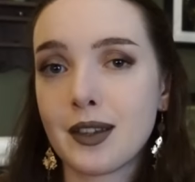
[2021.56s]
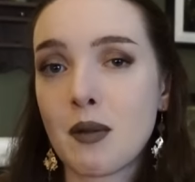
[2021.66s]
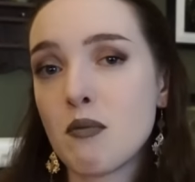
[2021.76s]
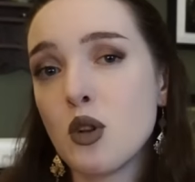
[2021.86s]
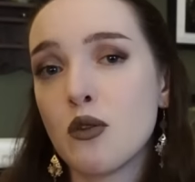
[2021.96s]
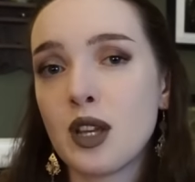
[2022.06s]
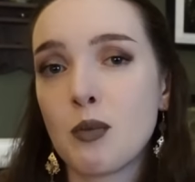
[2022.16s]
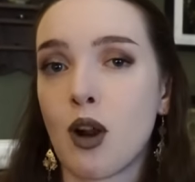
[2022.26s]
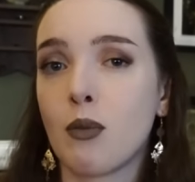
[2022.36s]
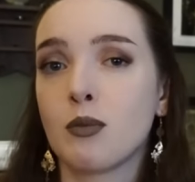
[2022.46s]
that a movie
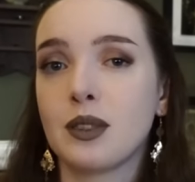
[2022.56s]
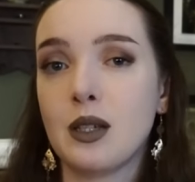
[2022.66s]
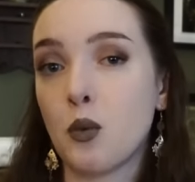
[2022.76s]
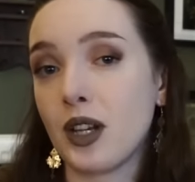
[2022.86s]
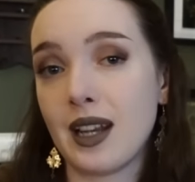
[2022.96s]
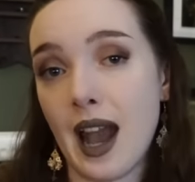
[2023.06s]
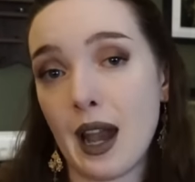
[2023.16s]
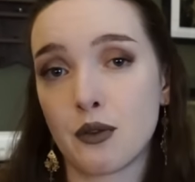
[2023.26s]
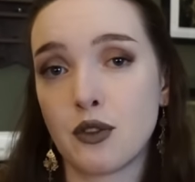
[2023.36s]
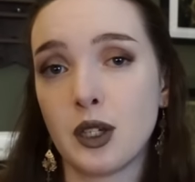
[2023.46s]
probably wouldn't
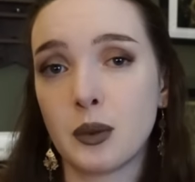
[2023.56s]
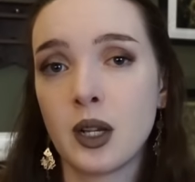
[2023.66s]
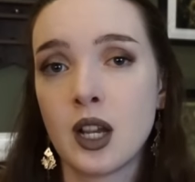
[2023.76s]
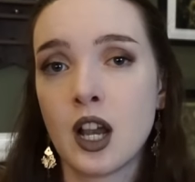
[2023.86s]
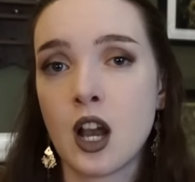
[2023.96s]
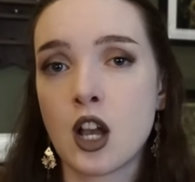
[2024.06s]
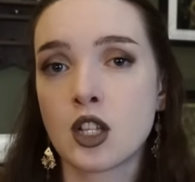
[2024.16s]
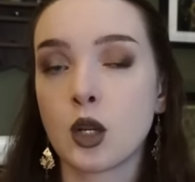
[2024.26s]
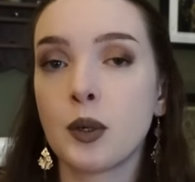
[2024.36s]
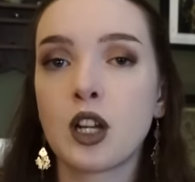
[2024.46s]
have to.
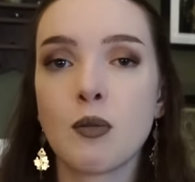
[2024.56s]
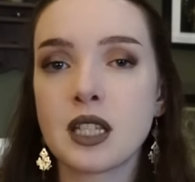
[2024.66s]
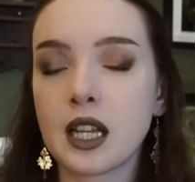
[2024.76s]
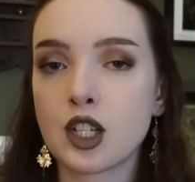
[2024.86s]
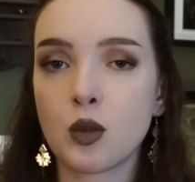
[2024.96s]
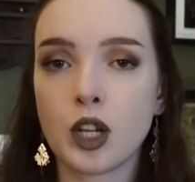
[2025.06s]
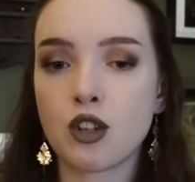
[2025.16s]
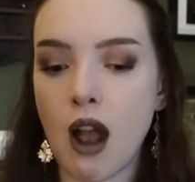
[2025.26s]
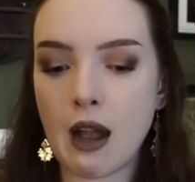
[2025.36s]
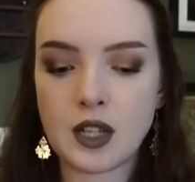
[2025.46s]
So when it comes to kitchen
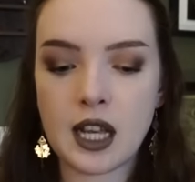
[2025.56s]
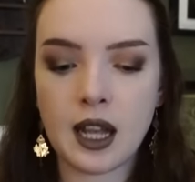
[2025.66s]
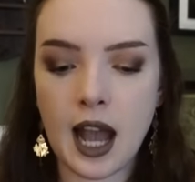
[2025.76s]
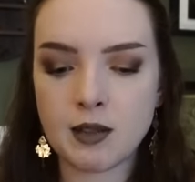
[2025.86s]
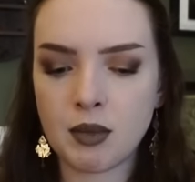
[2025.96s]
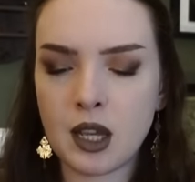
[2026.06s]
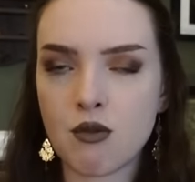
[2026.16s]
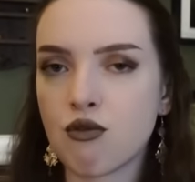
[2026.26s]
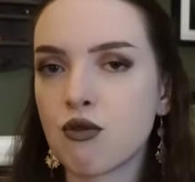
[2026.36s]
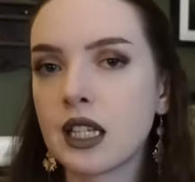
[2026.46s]
witchcraft, it can be
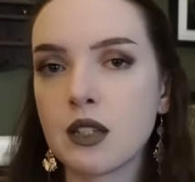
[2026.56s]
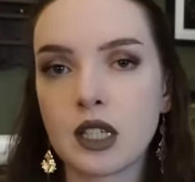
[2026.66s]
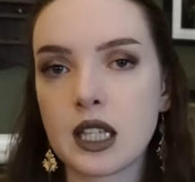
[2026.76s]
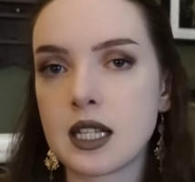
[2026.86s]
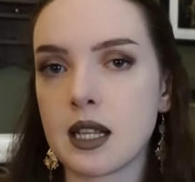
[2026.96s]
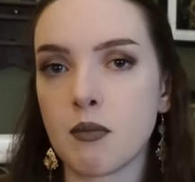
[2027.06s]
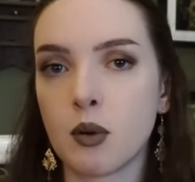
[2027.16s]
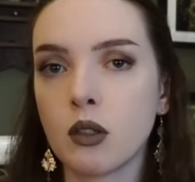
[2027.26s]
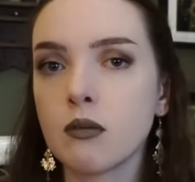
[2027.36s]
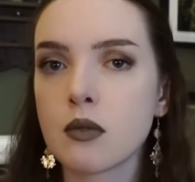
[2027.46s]
really, really
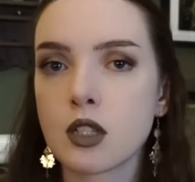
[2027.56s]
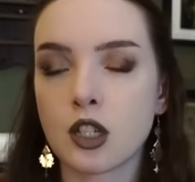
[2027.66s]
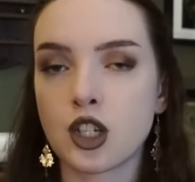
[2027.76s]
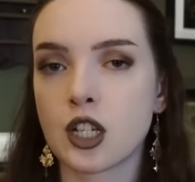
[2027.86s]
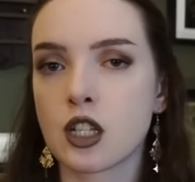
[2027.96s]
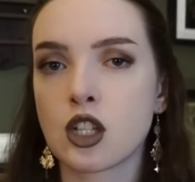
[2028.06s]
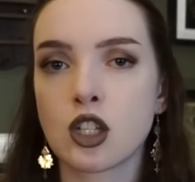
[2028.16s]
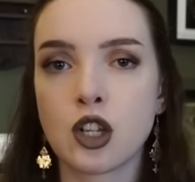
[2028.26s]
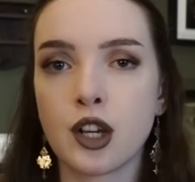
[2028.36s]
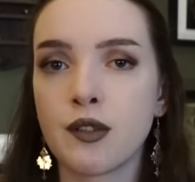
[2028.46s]
simple, such as
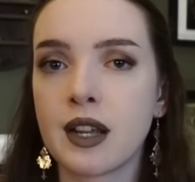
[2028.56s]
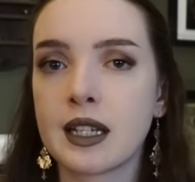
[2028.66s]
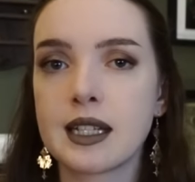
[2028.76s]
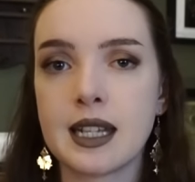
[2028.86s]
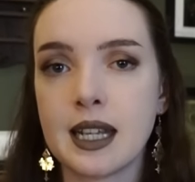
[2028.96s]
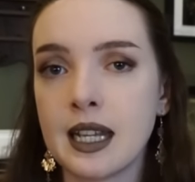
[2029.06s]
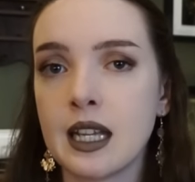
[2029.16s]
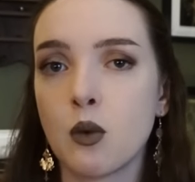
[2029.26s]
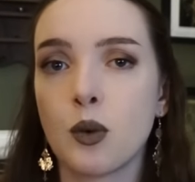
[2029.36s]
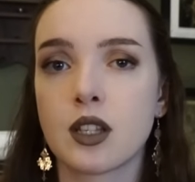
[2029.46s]
stirring
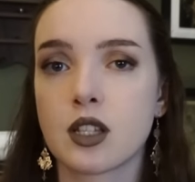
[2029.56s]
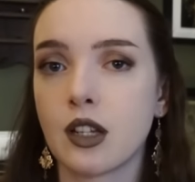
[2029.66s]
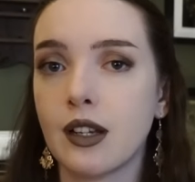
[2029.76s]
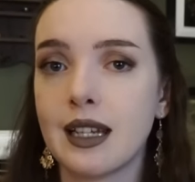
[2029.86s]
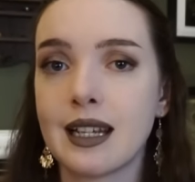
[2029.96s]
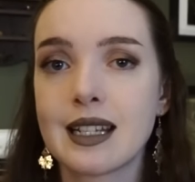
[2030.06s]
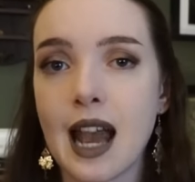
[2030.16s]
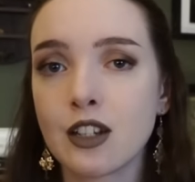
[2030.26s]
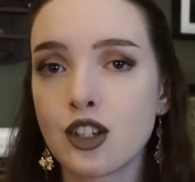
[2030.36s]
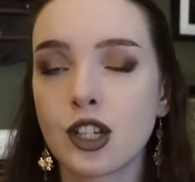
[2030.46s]
tea with a certain
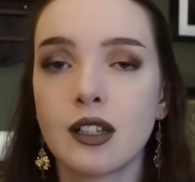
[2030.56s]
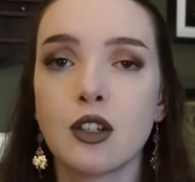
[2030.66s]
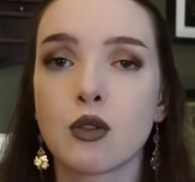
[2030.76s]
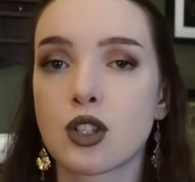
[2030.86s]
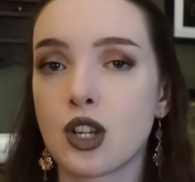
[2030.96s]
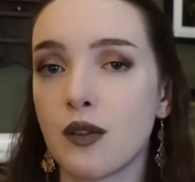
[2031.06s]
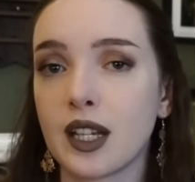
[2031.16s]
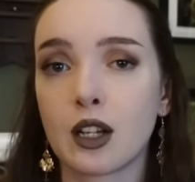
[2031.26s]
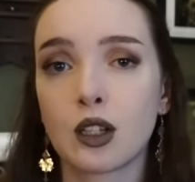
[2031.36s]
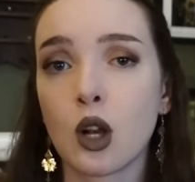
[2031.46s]
intention, and you're stirring
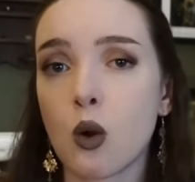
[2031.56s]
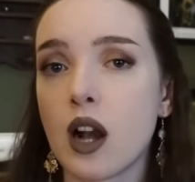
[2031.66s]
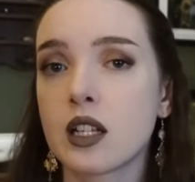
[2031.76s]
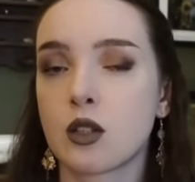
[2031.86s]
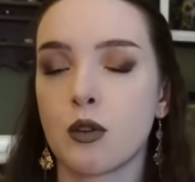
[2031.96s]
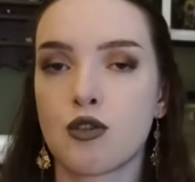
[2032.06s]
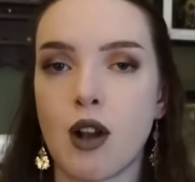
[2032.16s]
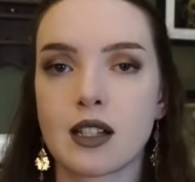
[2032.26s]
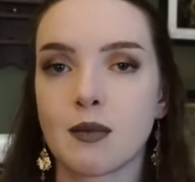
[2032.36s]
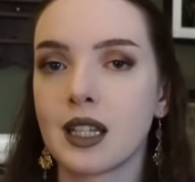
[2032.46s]
it clockwise to
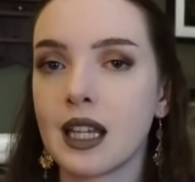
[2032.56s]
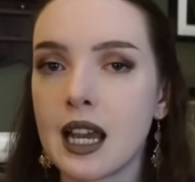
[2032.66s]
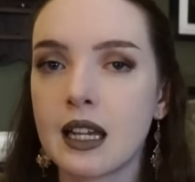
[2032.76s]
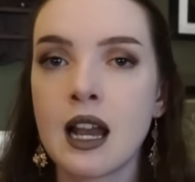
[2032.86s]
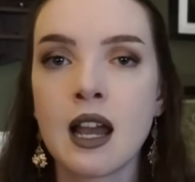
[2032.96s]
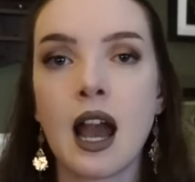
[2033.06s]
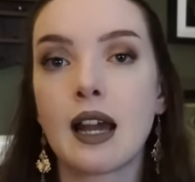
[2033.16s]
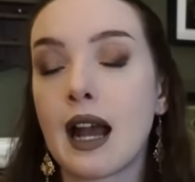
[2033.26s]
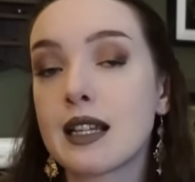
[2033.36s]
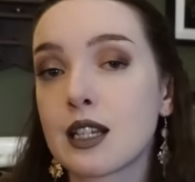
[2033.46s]
attract something in
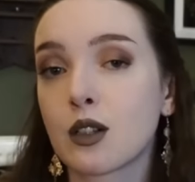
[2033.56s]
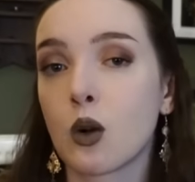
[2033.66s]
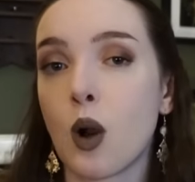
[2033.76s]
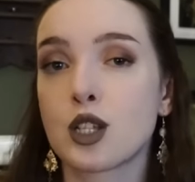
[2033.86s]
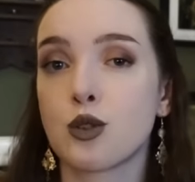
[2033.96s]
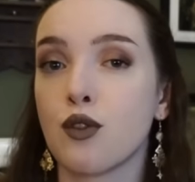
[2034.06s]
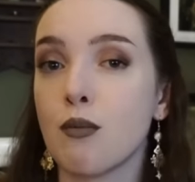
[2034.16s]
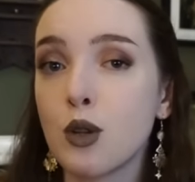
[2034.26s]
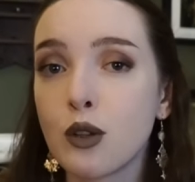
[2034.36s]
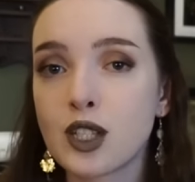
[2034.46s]
and anti-clockwise to
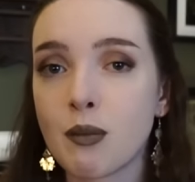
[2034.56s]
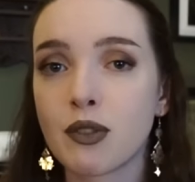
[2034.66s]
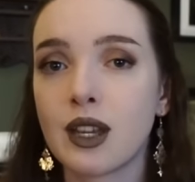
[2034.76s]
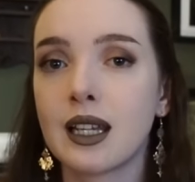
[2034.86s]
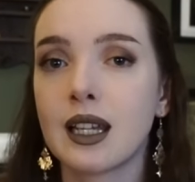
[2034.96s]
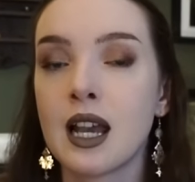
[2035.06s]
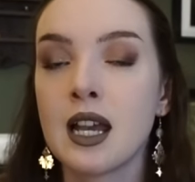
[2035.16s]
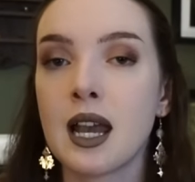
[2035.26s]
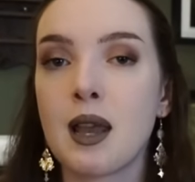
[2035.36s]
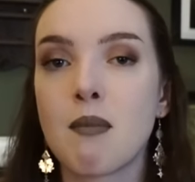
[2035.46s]
remove something.
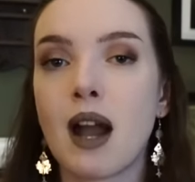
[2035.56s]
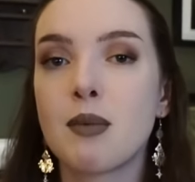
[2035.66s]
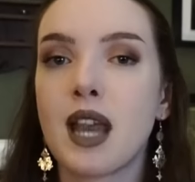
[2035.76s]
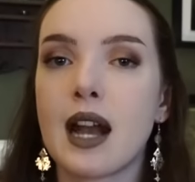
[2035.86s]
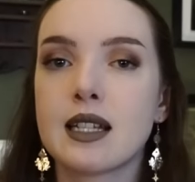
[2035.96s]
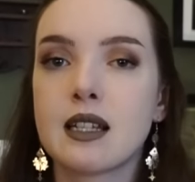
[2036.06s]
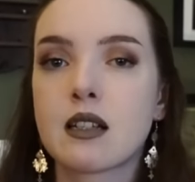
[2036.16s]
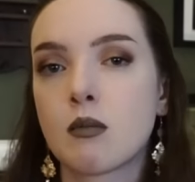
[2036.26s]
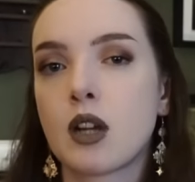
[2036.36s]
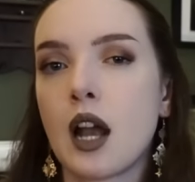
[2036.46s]
It might be adding
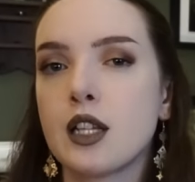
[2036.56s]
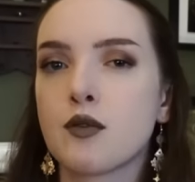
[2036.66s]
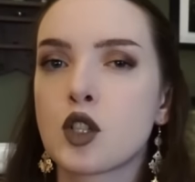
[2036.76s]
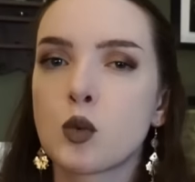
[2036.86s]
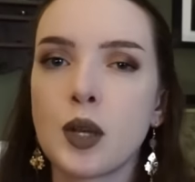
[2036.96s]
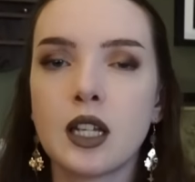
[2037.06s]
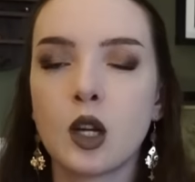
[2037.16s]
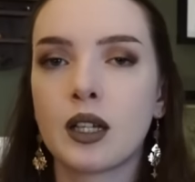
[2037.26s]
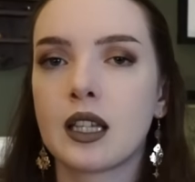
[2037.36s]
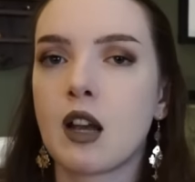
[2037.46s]
some kind of sweetener,
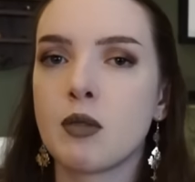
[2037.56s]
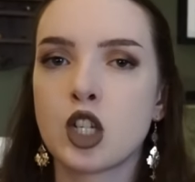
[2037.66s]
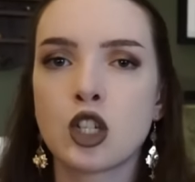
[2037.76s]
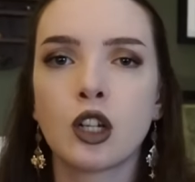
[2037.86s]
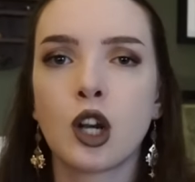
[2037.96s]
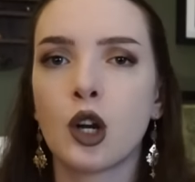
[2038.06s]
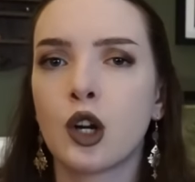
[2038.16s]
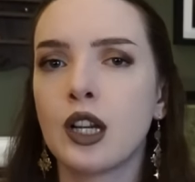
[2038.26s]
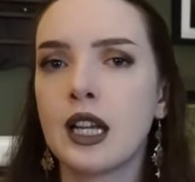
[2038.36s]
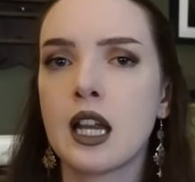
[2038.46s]
whether that be sugar,
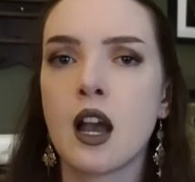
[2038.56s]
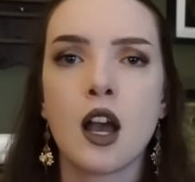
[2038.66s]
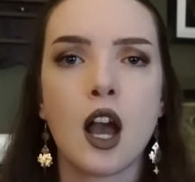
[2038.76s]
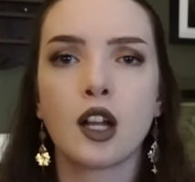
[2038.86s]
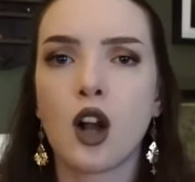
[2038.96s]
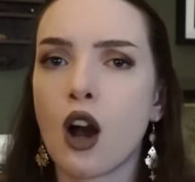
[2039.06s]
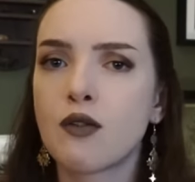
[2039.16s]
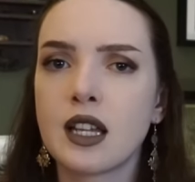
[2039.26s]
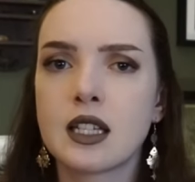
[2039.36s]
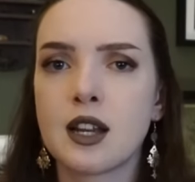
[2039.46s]
honey,
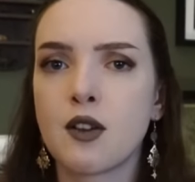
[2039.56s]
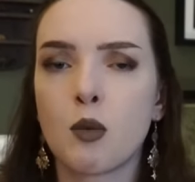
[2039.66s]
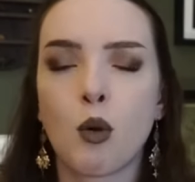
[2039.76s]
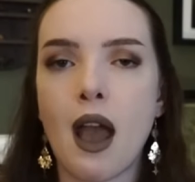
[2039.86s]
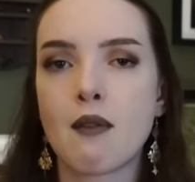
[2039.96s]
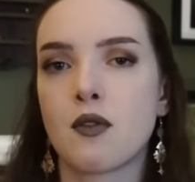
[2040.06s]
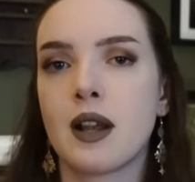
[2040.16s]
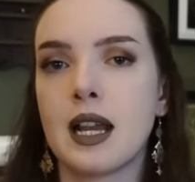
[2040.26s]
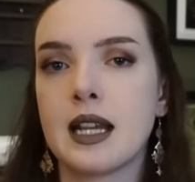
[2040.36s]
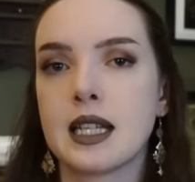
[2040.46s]
agave syrup, whatever
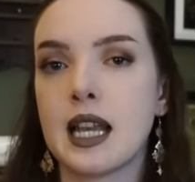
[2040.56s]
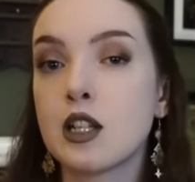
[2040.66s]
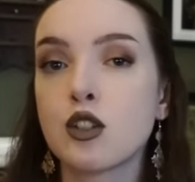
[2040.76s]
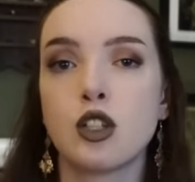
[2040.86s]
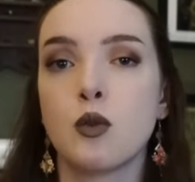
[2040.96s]
it is, into